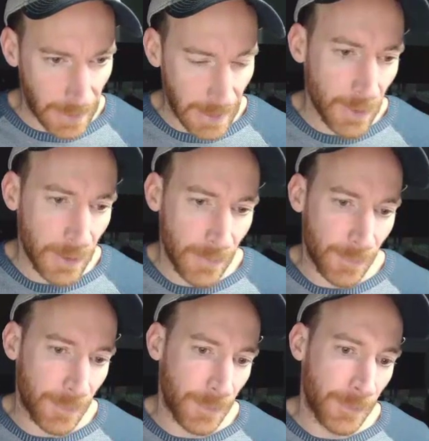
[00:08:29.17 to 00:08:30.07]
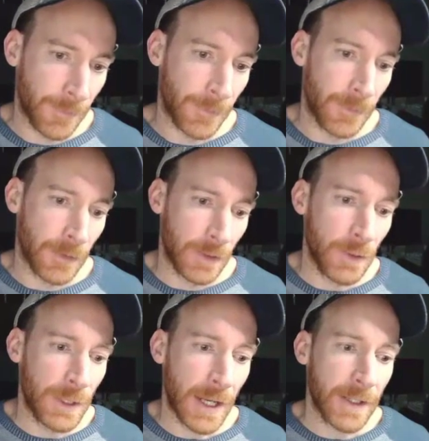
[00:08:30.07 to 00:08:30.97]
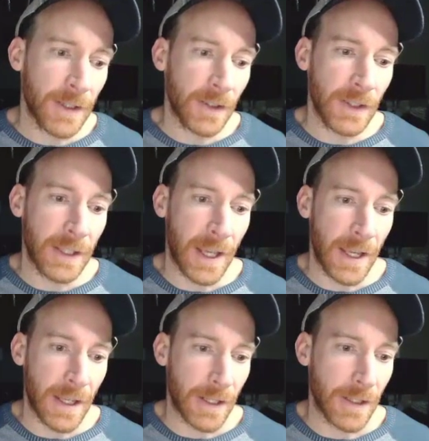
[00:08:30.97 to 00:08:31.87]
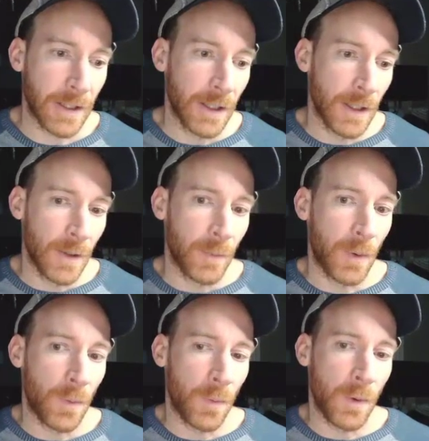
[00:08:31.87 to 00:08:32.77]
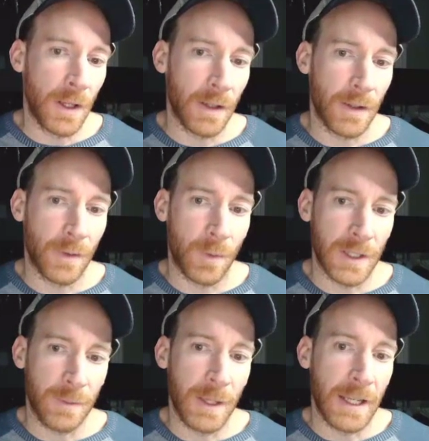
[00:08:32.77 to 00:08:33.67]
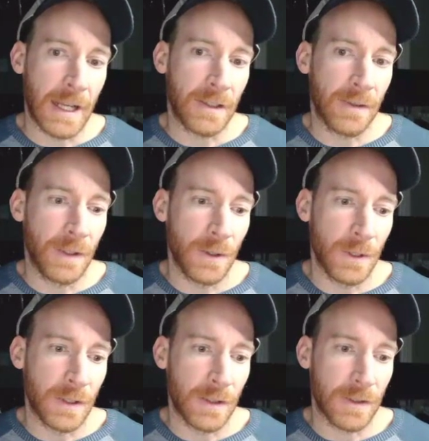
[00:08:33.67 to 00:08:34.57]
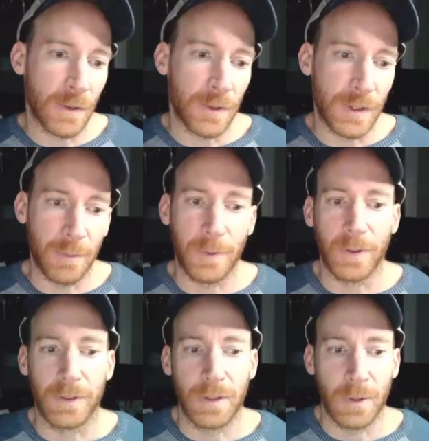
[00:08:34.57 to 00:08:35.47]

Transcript: And you technically can, but what is being asked of you isn't so simple.